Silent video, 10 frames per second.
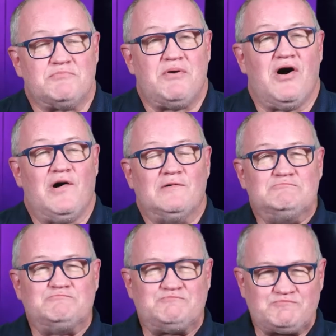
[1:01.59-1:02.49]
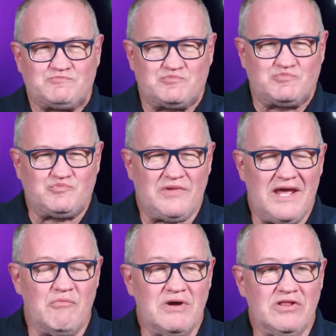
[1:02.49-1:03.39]
Paul,
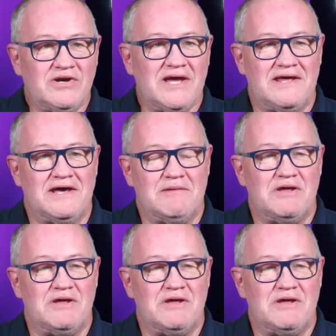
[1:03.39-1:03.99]
and we look at him,